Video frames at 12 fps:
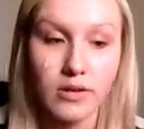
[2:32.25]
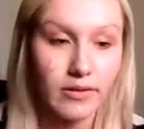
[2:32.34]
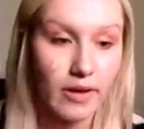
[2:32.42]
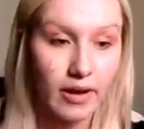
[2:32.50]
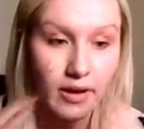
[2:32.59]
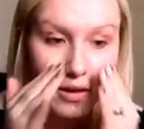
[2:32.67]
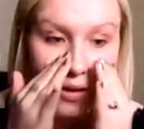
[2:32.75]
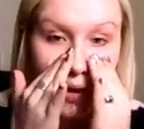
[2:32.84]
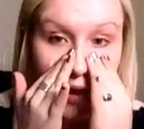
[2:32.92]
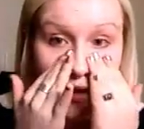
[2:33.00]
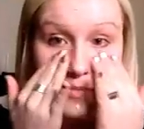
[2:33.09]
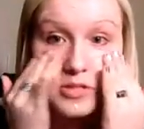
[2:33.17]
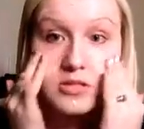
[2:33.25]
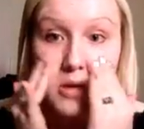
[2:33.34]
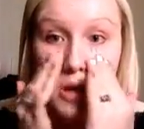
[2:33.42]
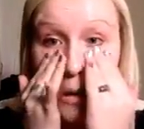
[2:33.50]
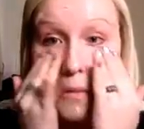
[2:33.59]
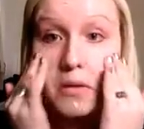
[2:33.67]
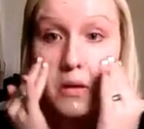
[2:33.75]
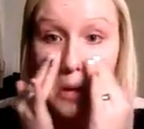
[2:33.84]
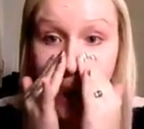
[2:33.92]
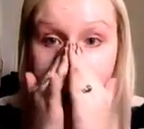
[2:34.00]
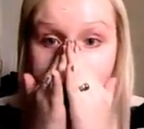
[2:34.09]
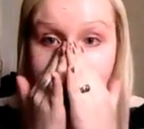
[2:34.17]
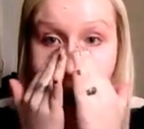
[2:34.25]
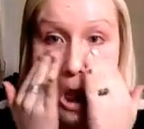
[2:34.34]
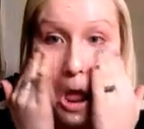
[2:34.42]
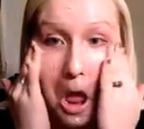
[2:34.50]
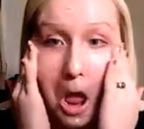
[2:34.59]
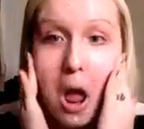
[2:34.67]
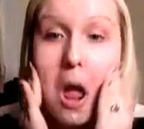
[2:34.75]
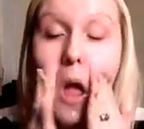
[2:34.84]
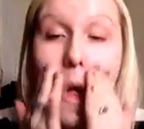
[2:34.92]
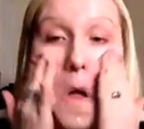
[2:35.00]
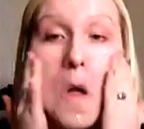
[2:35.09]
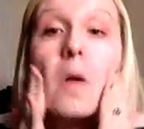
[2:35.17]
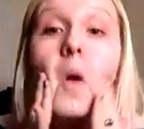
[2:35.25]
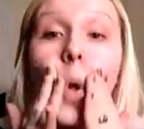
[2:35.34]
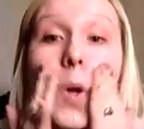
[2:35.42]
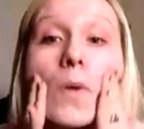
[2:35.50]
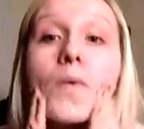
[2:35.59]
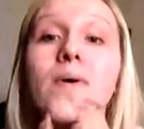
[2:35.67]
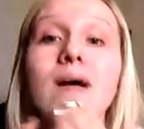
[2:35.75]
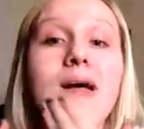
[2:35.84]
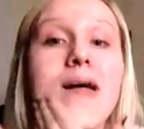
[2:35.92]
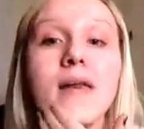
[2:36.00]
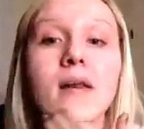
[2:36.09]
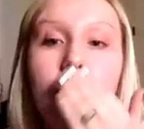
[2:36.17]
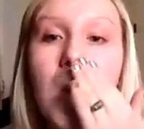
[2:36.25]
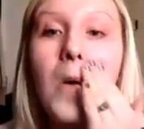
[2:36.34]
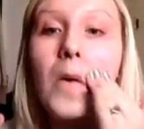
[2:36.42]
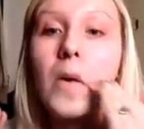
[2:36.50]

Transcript: Okay, now I'm just going to go in